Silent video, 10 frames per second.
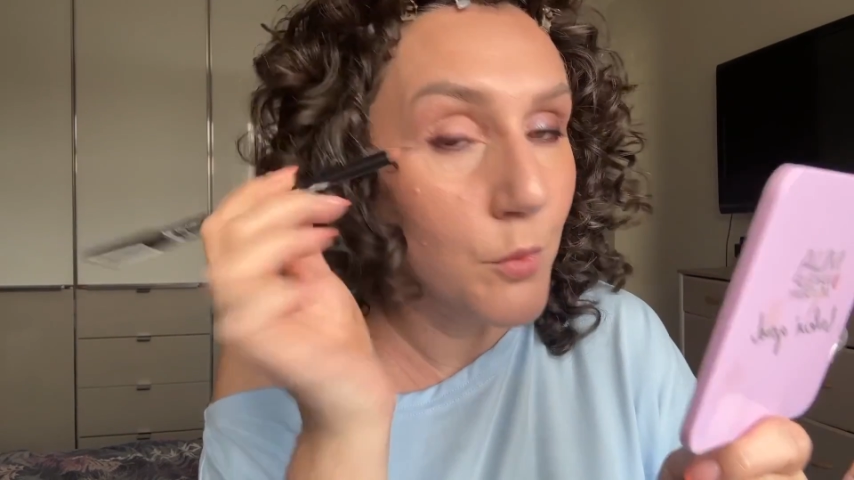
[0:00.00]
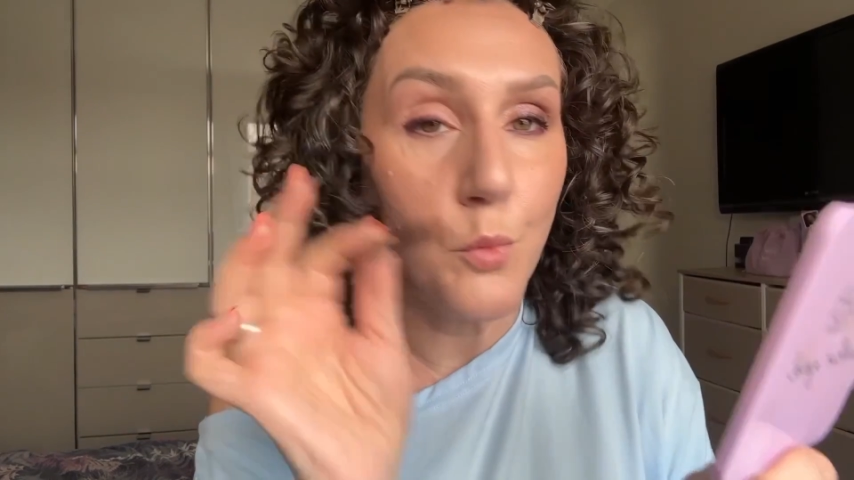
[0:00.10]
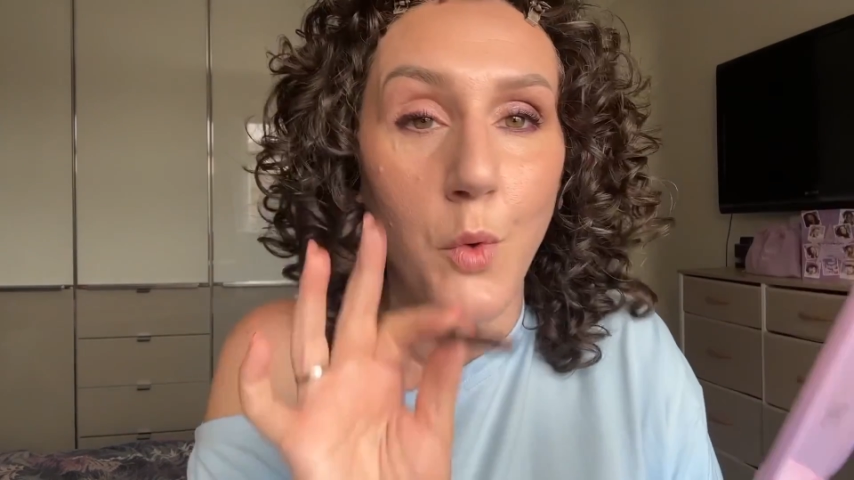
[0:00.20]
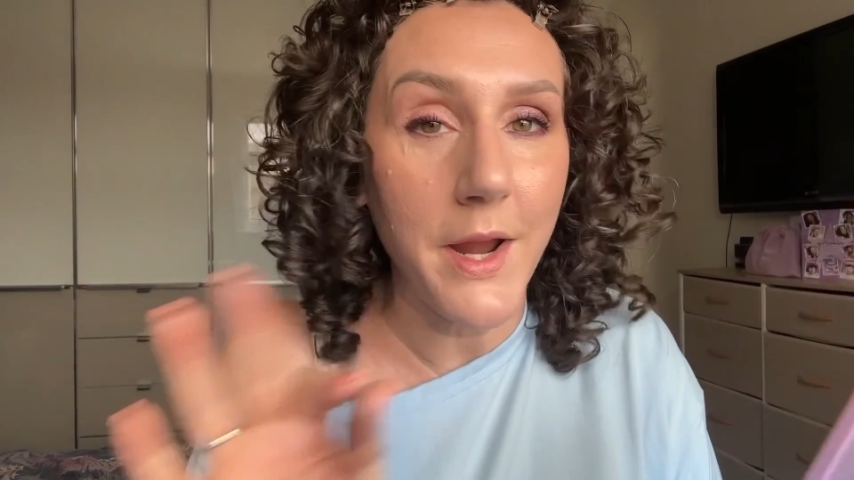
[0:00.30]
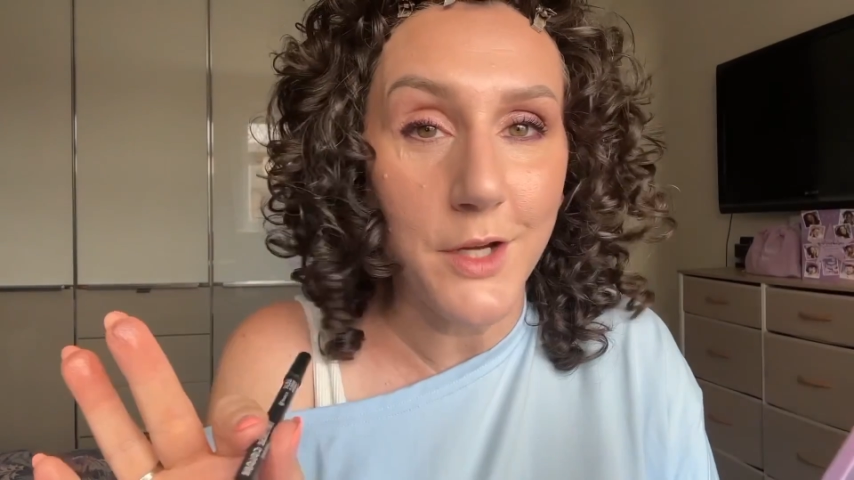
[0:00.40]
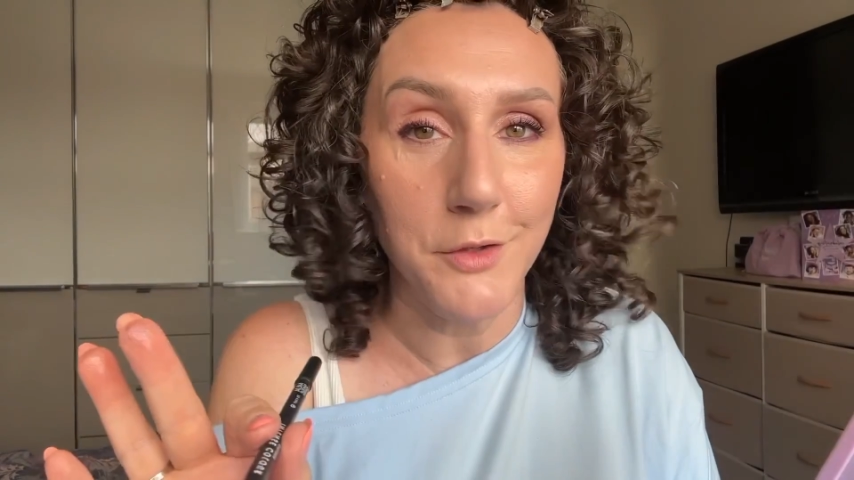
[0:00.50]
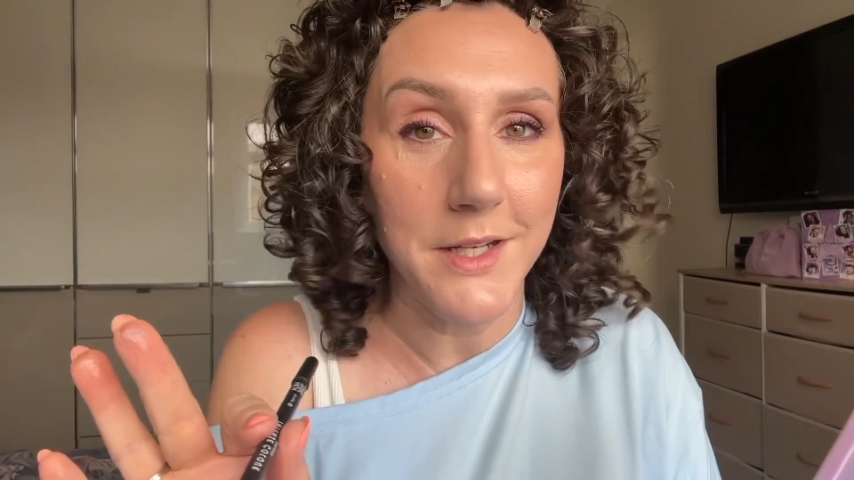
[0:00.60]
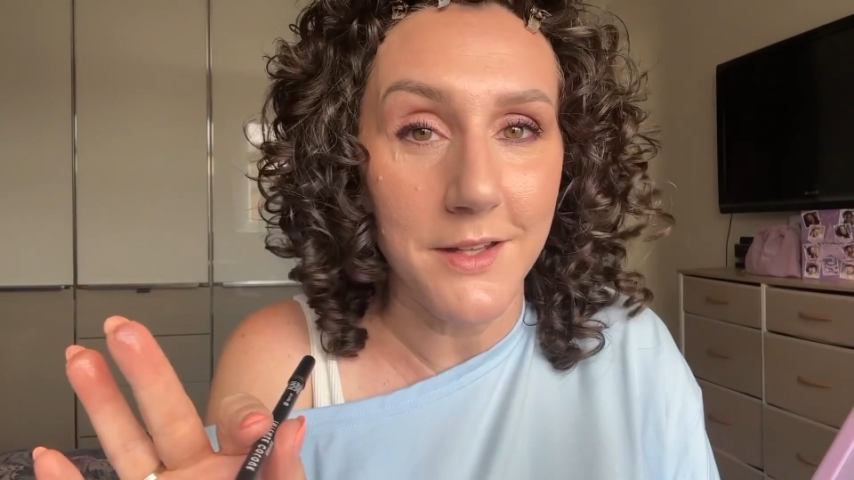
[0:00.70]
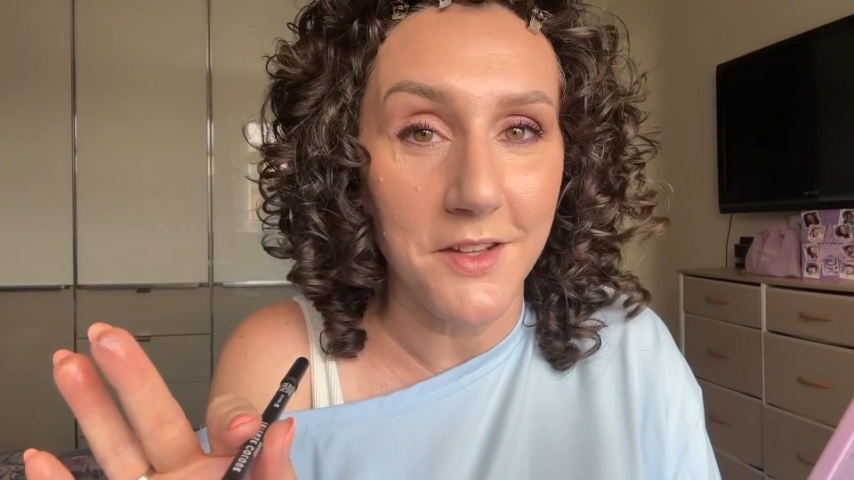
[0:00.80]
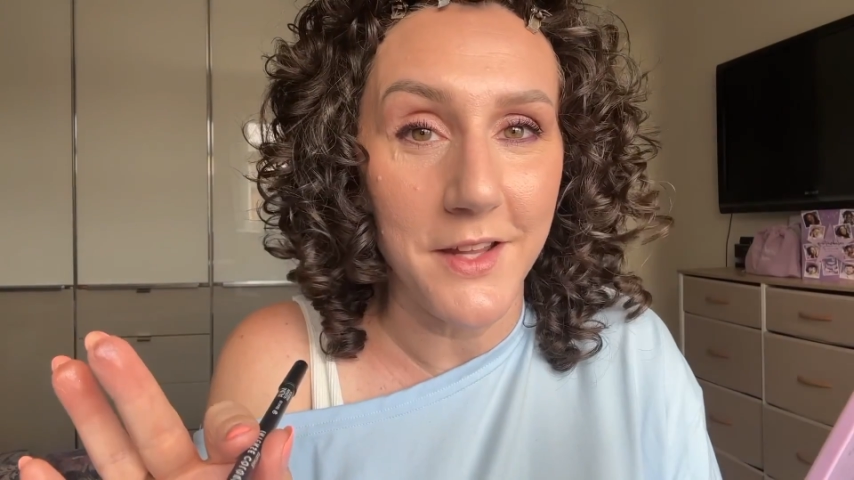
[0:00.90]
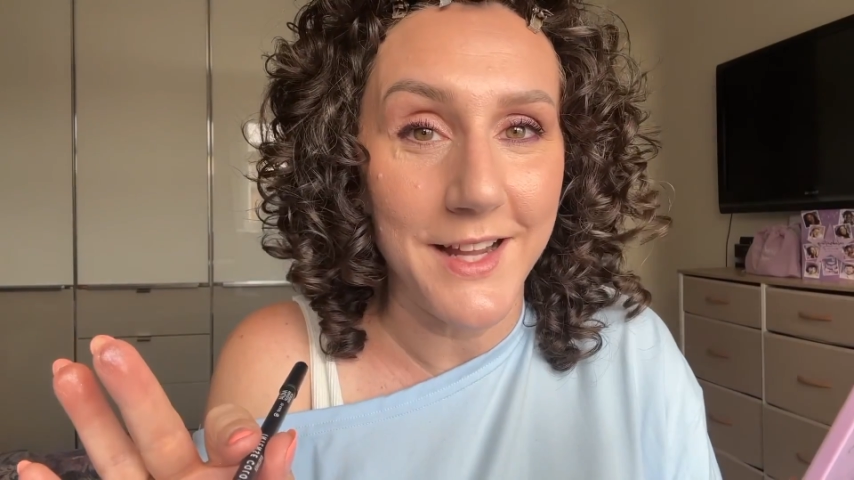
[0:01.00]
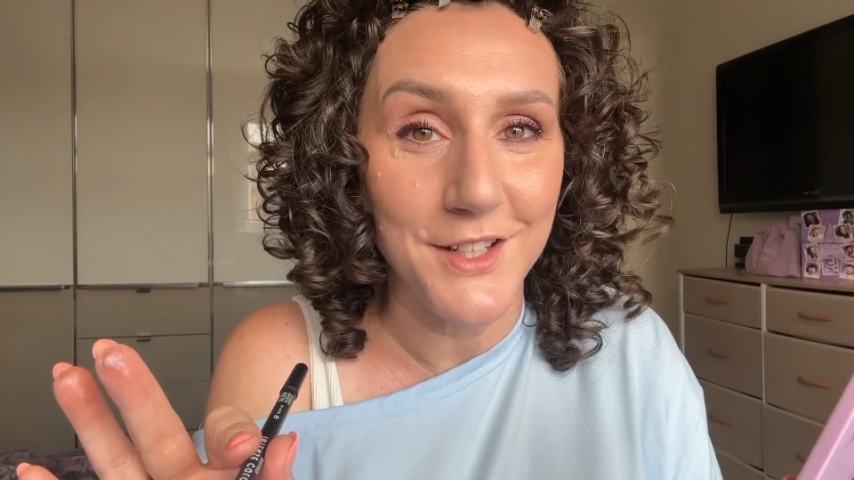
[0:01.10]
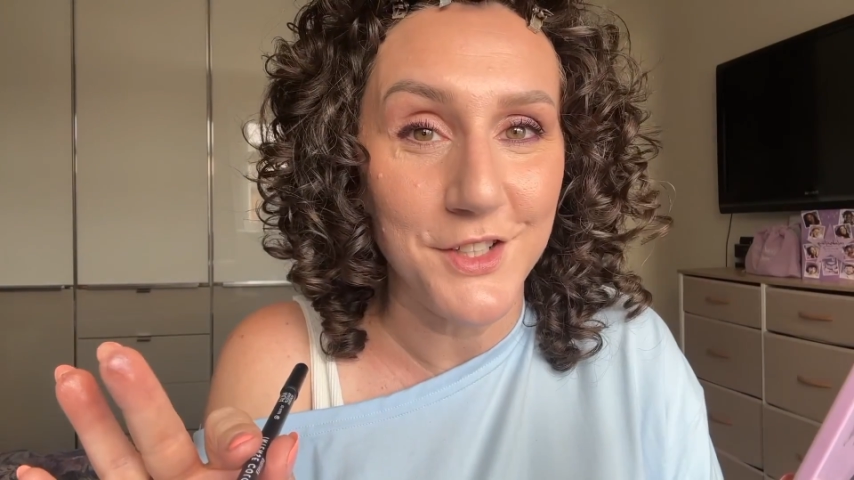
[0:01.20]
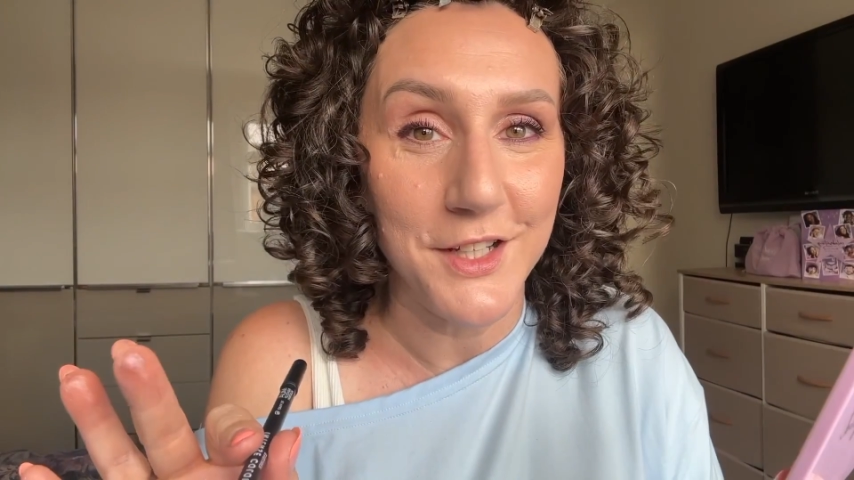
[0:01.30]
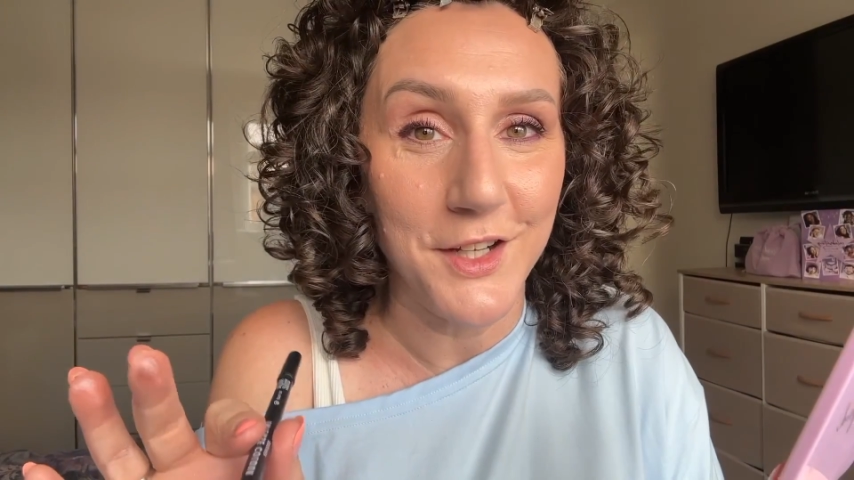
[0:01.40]
way greener than they
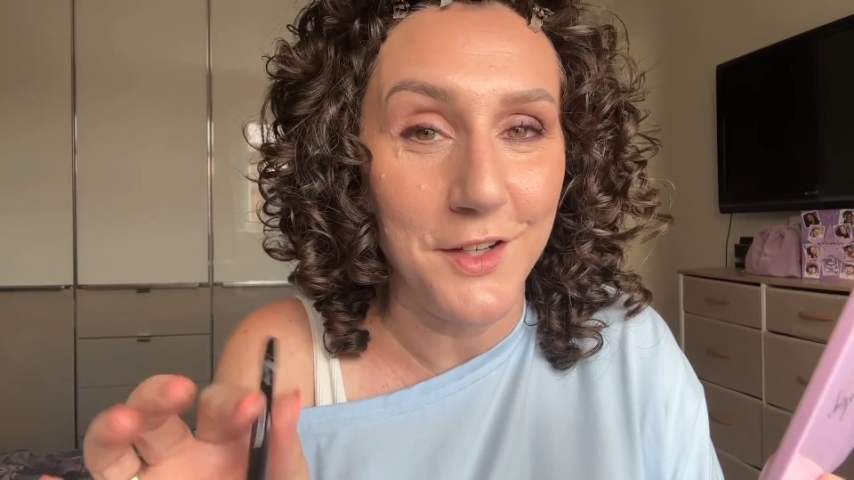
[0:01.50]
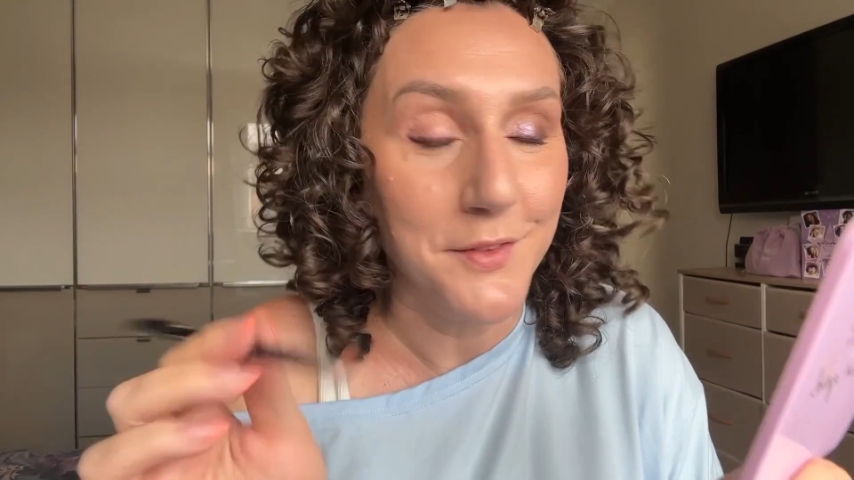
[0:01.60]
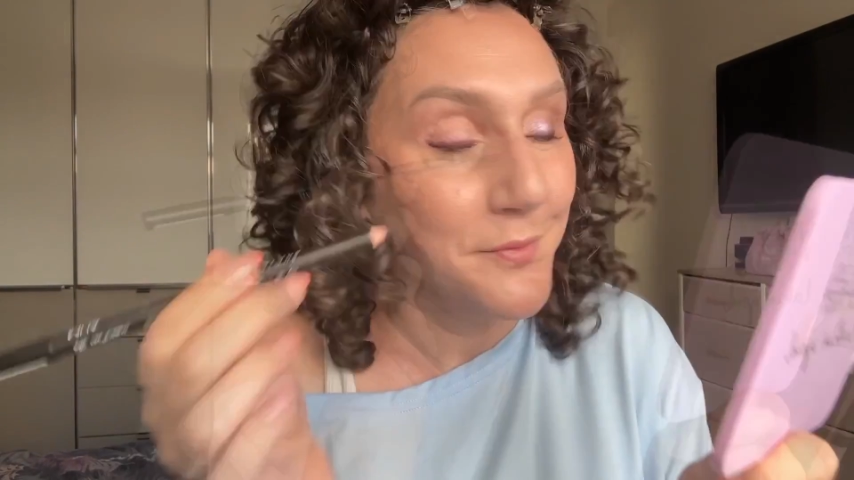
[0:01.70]
actually are.